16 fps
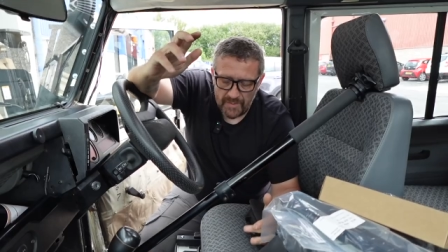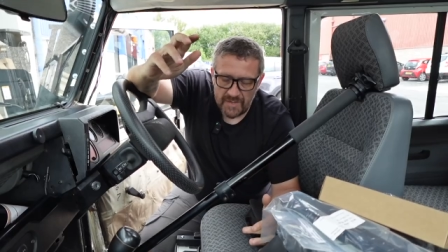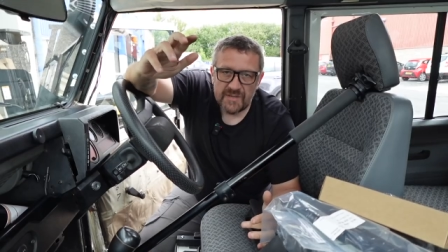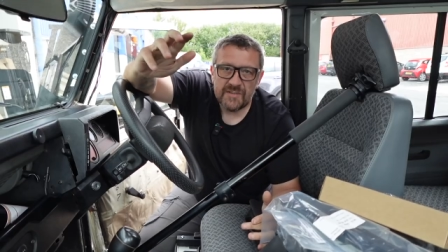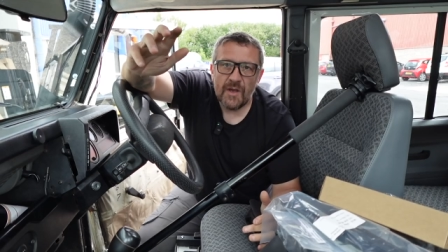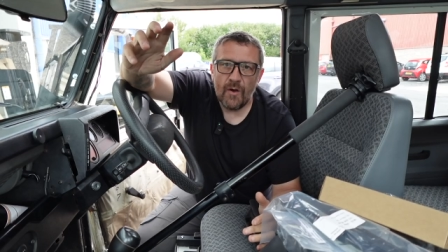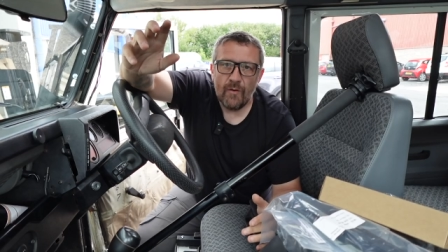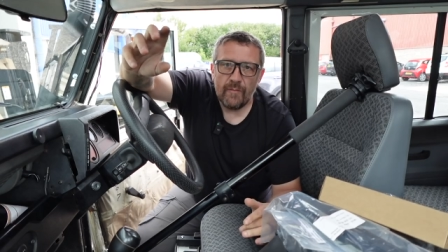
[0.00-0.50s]

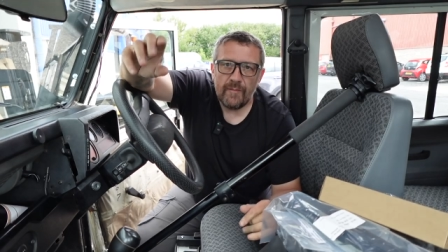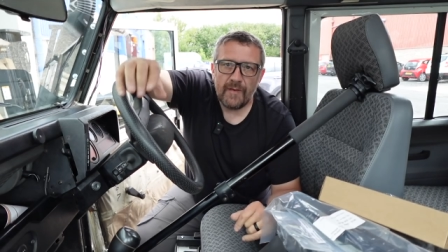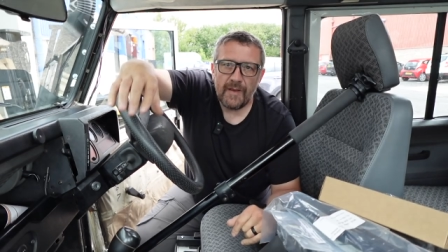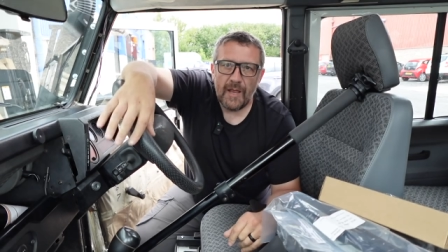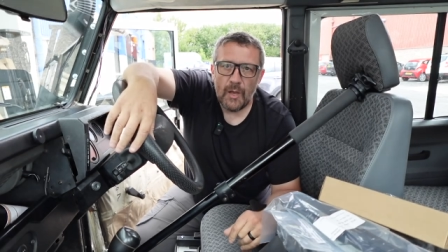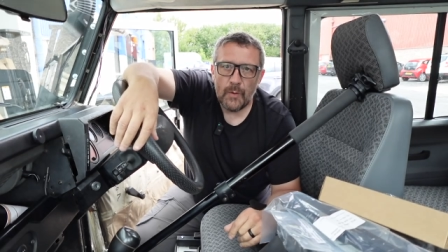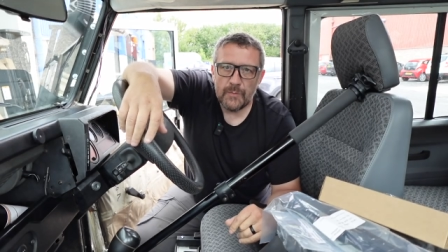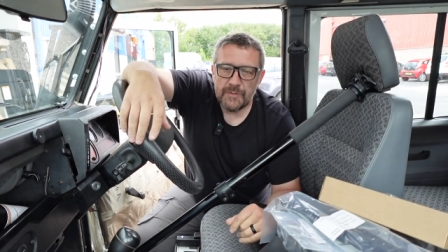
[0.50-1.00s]
this whole
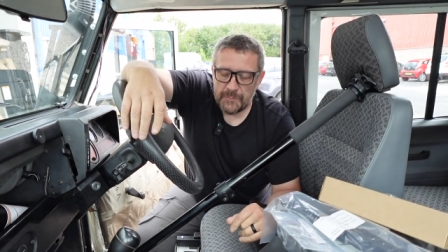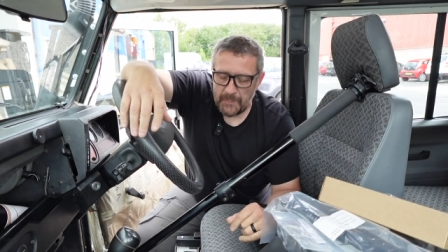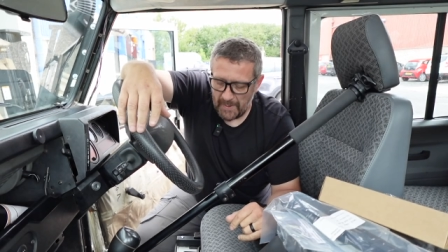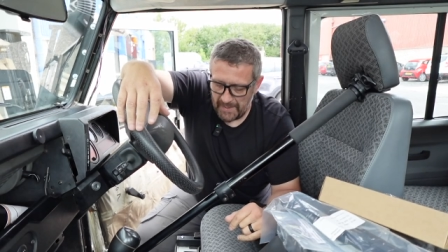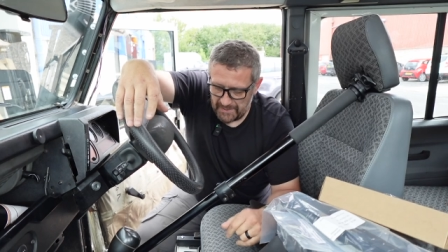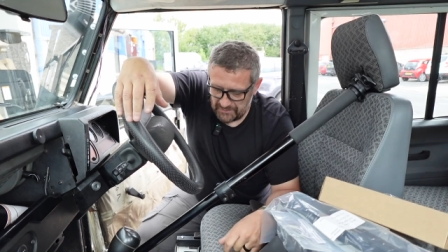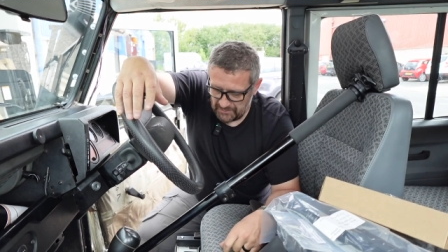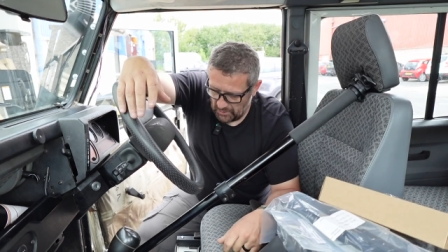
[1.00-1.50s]
video was
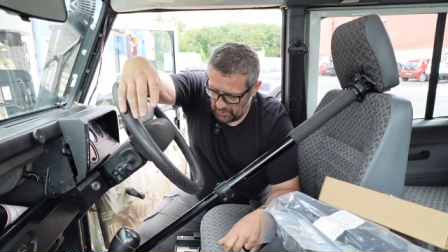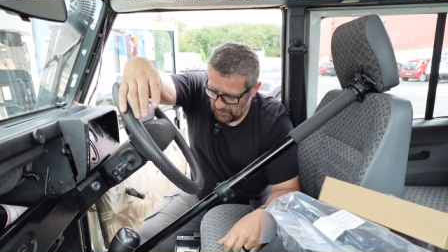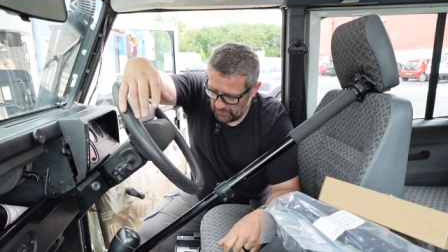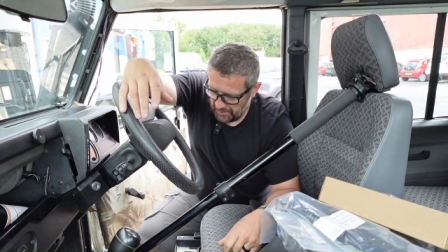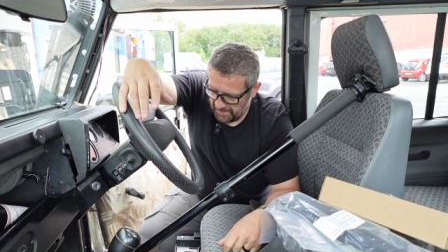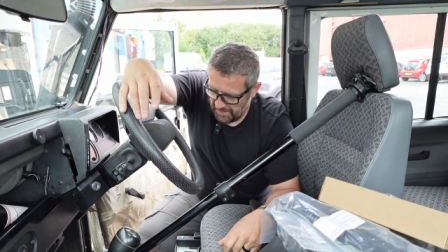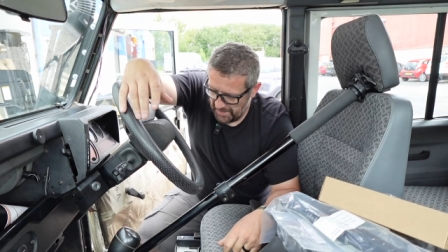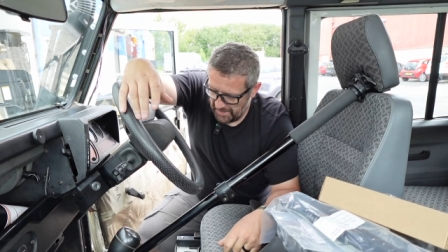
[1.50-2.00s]
based
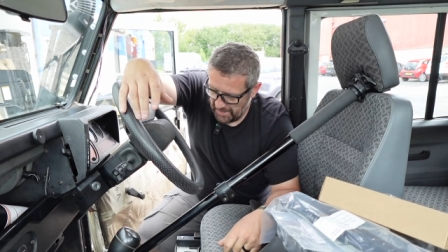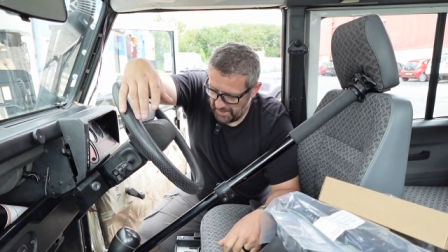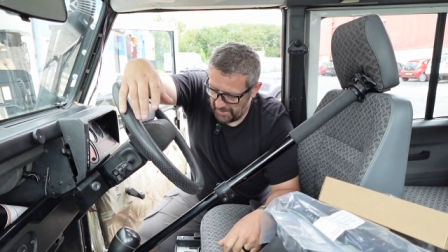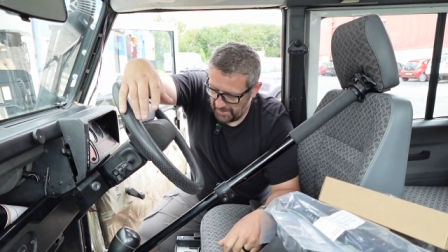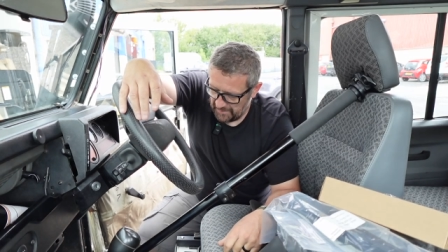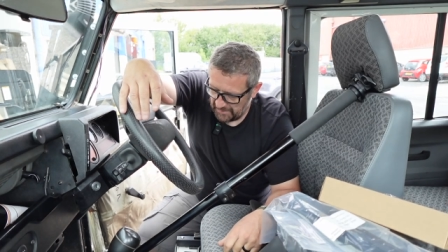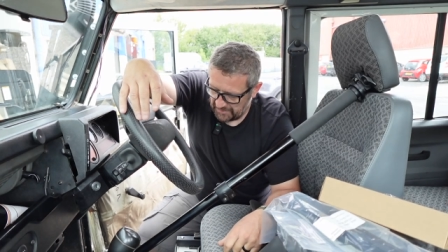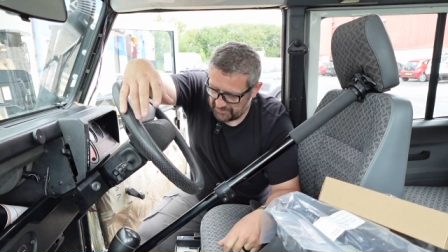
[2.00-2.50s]
on
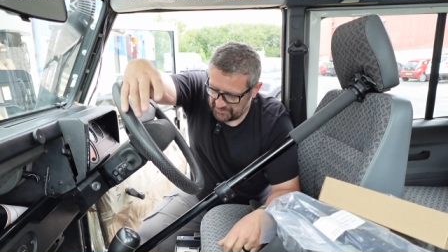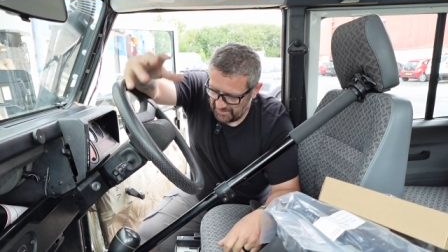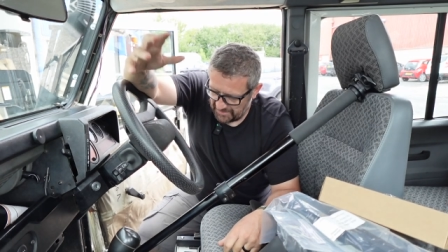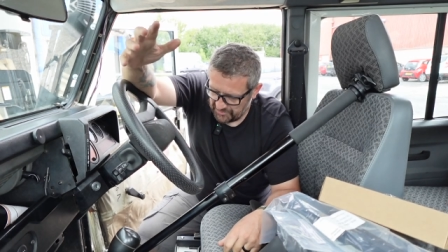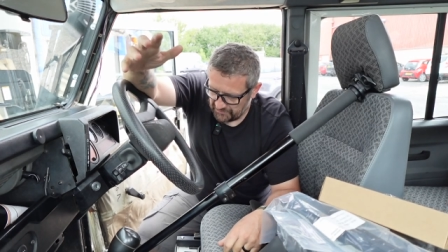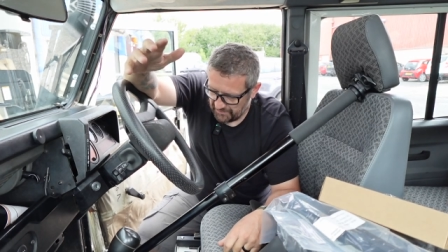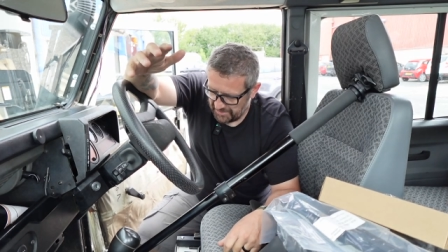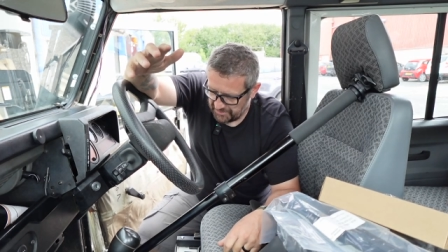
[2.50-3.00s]
uh,
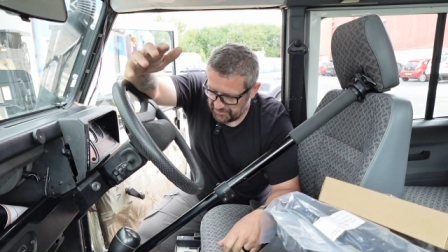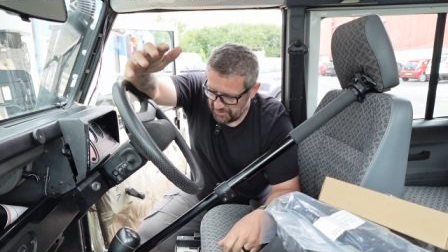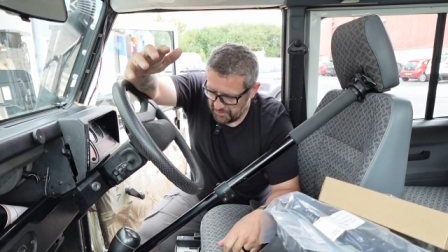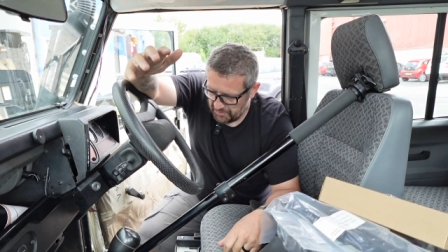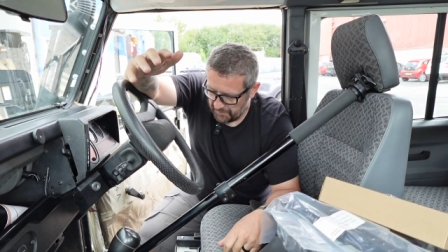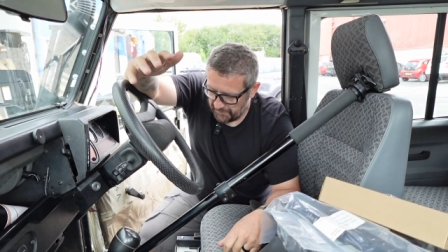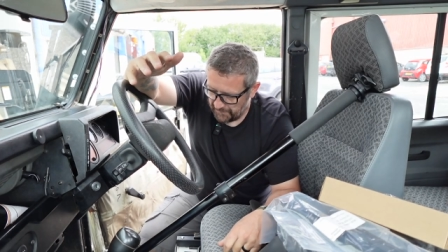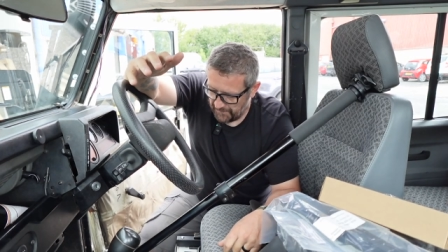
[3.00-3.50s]
accessories that
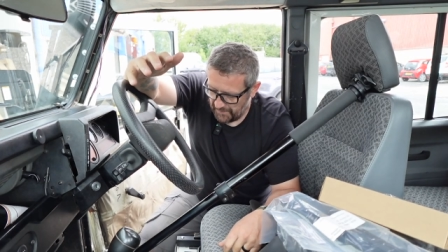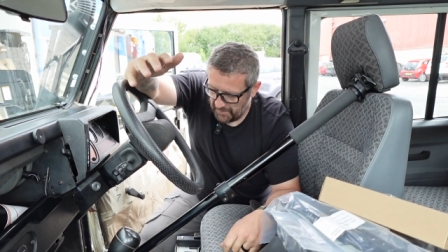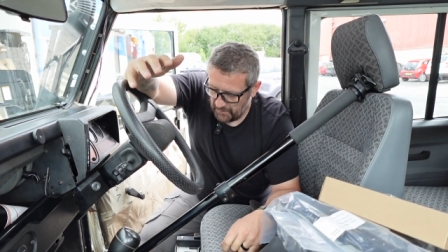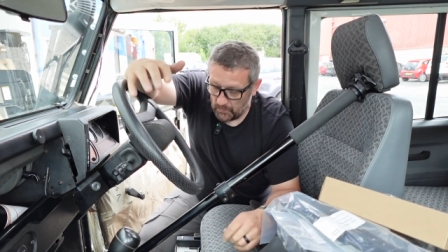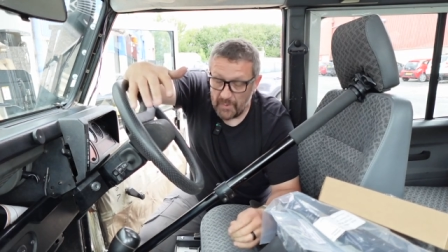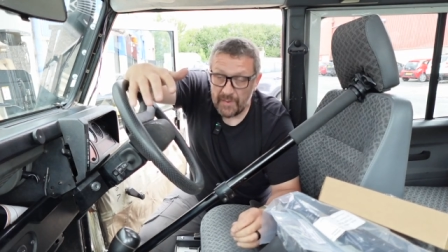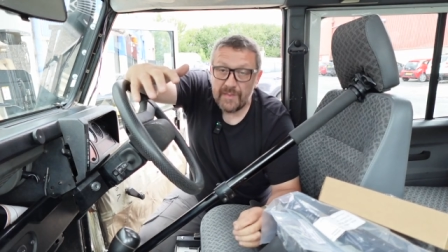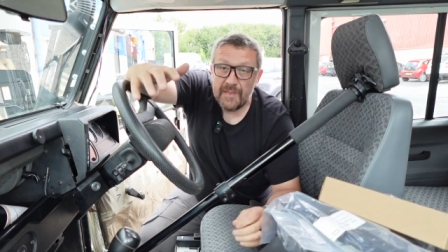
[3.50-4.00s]
you can fit
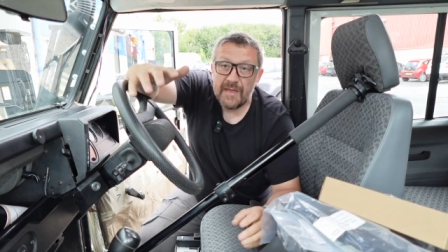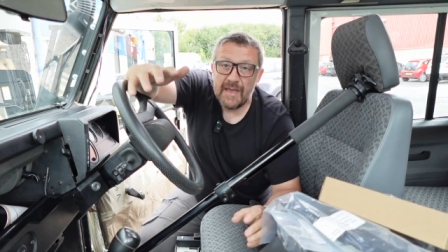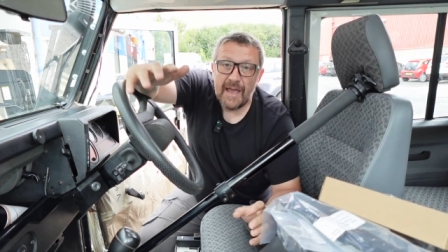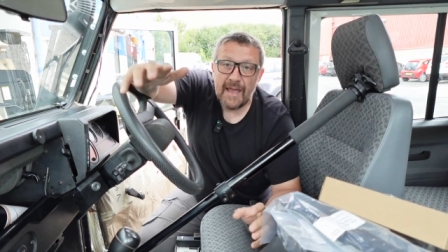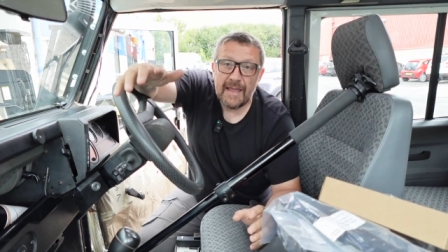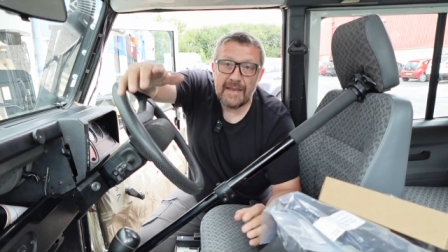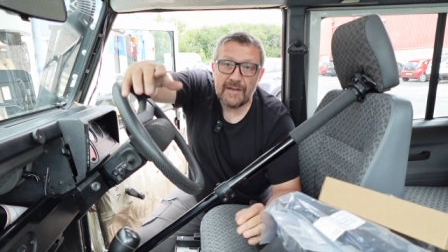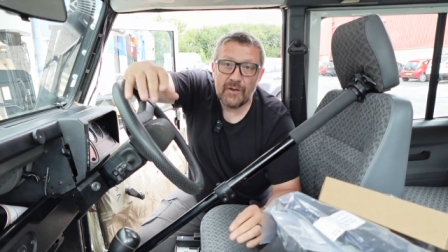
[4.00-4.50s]
with the
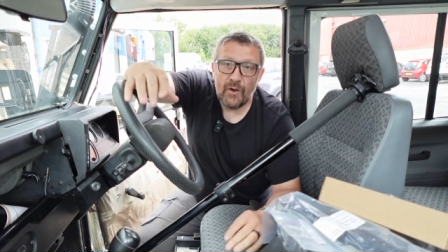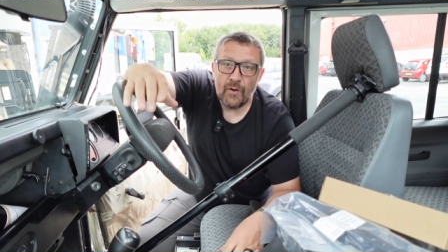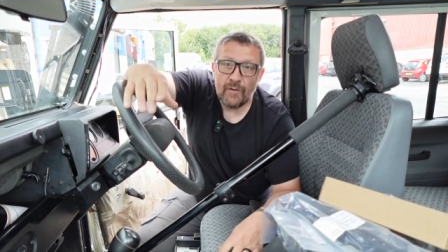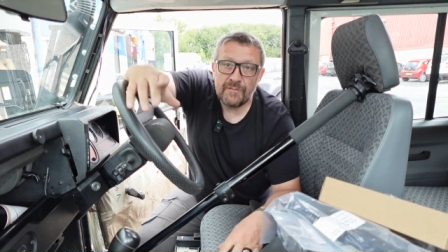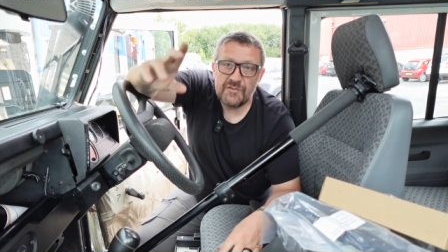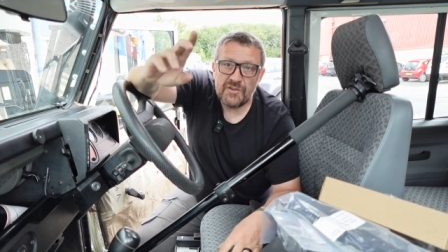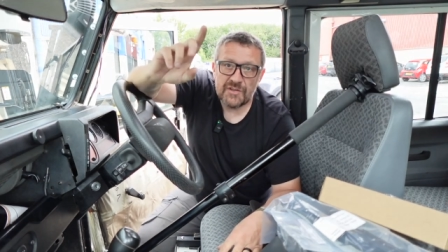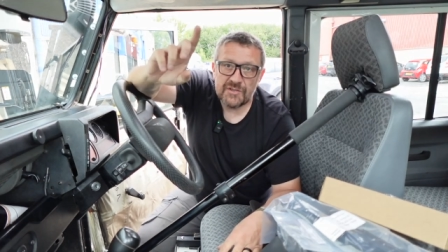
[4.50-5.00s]
aid
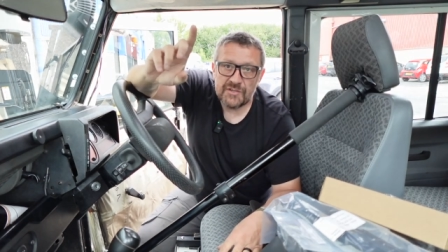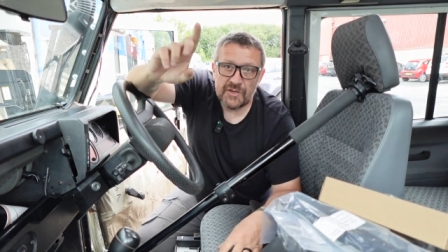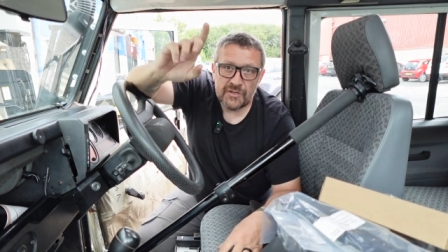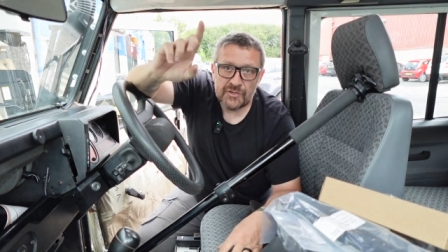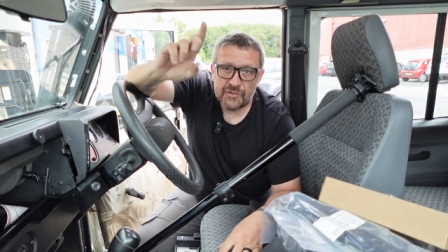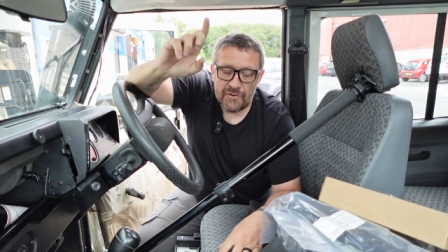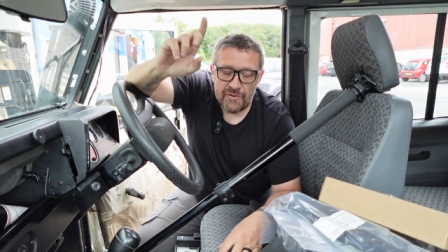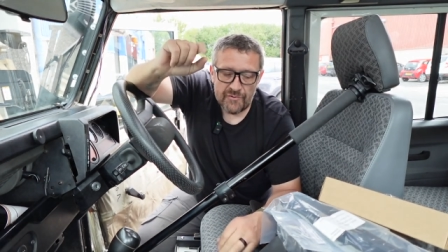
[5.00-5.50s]
of just
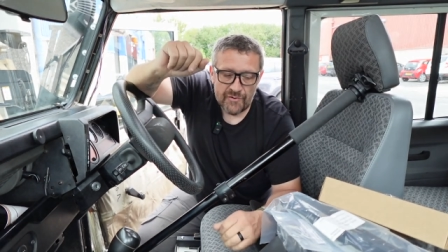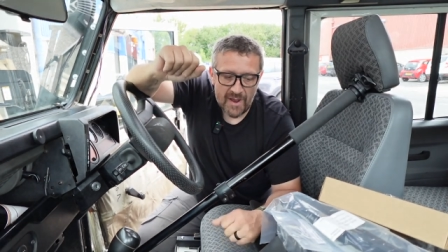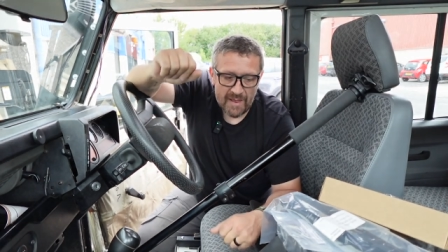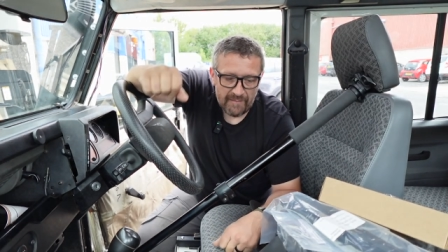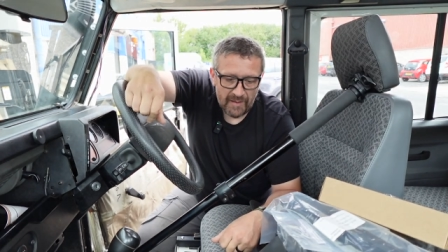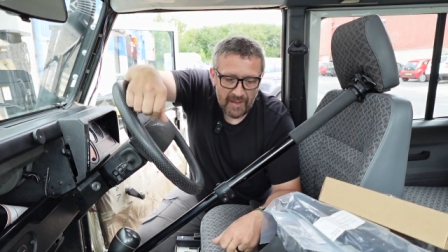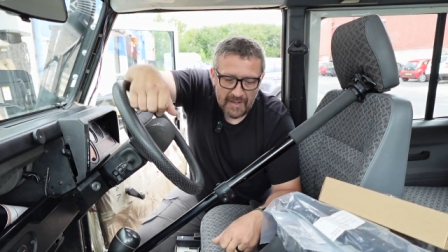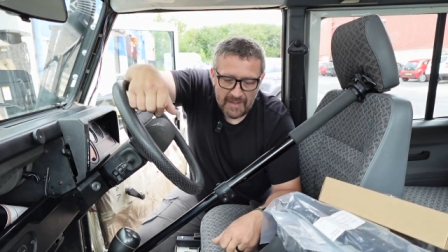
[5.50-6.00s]
a
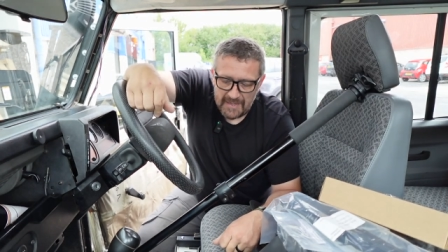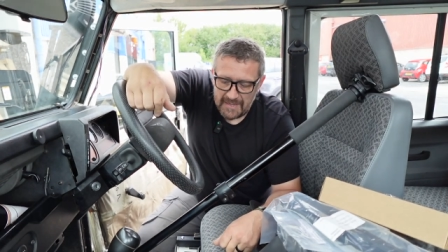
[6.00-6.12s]
screwdriver,